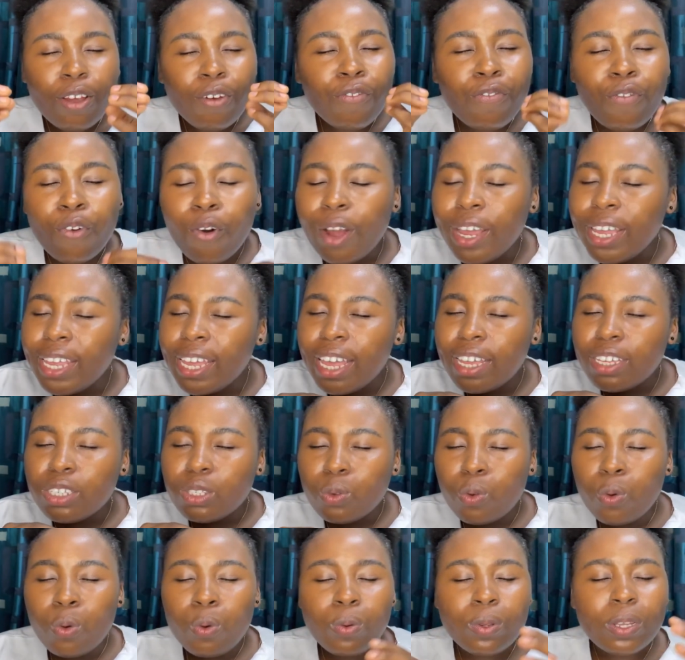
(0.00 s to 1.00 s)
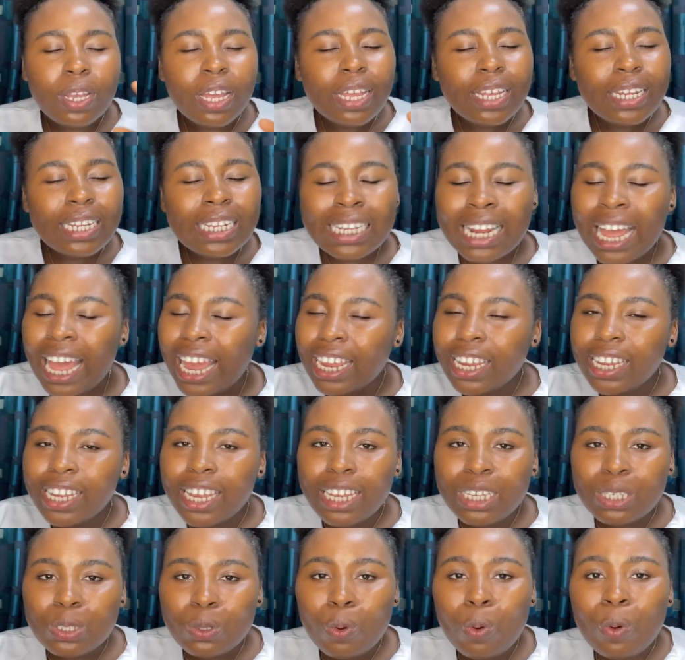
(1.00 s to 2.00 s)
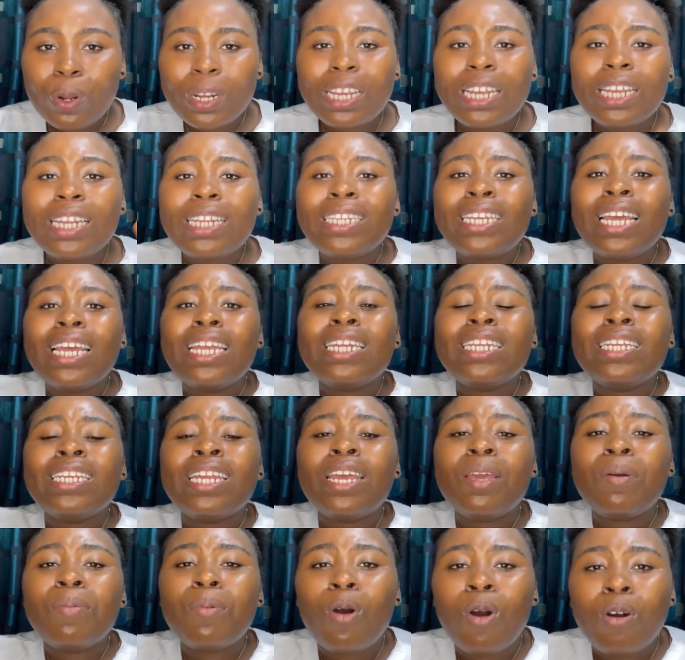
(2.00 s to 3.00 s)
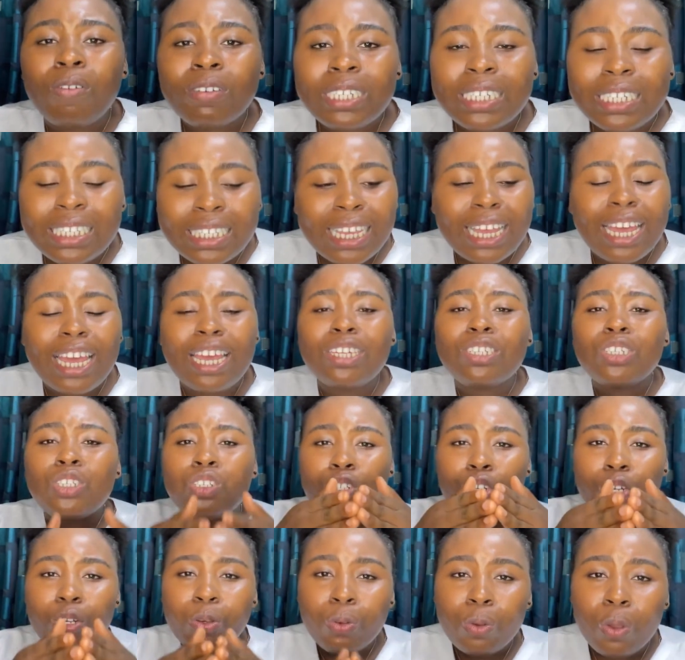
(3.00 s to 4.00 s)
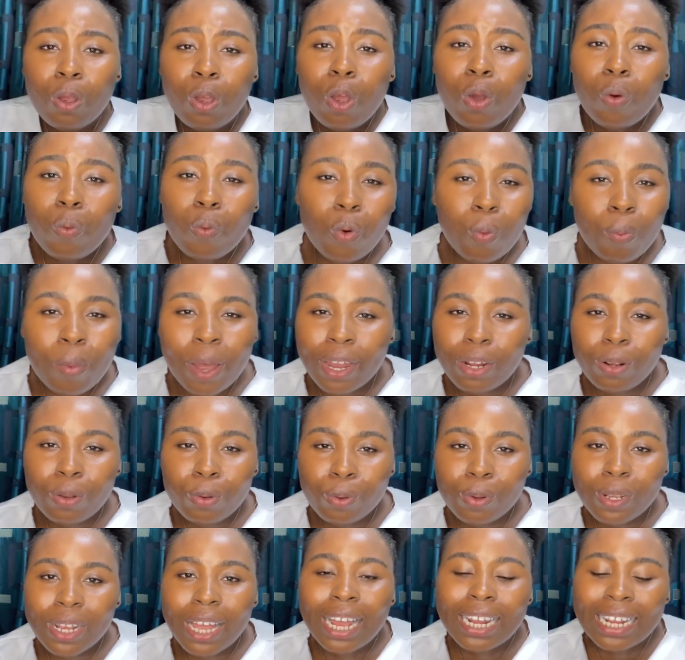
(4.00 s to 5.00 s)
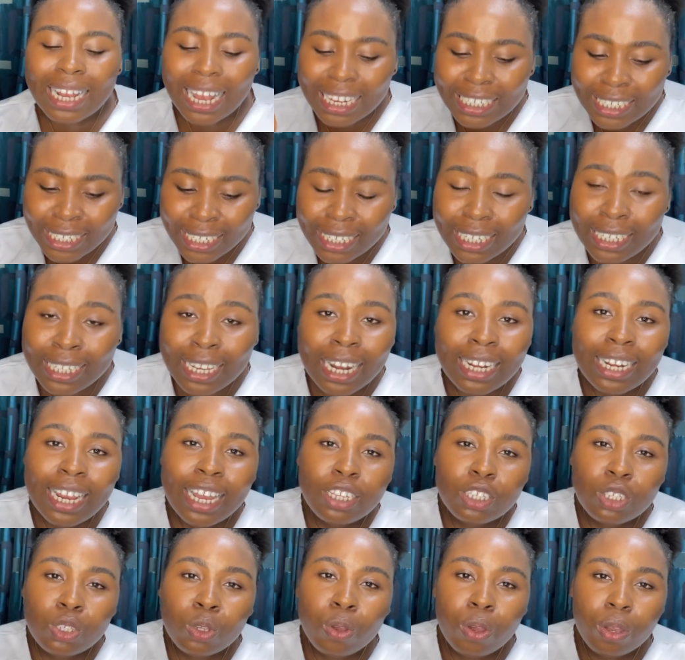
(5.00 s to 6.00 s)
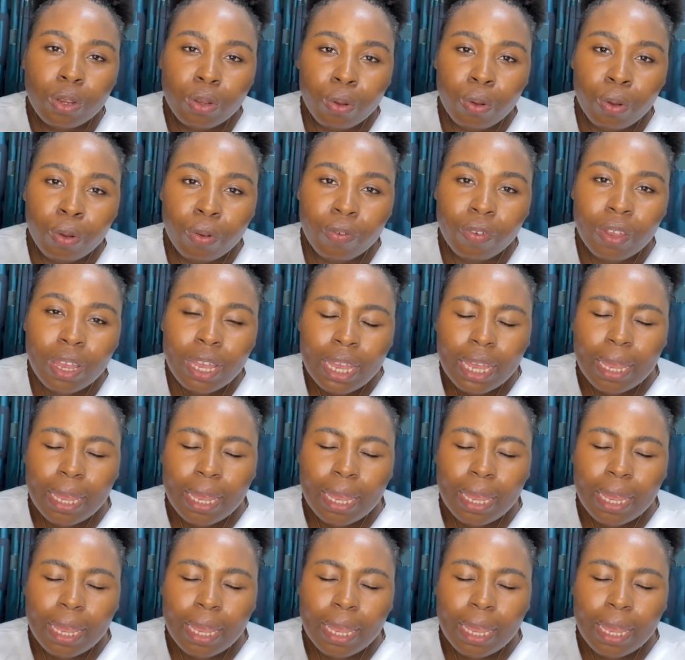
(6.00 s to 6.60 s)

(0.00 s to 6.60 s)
4 years old, 9 years old, in the name of she's entering womanhood and her genitalia is cut off.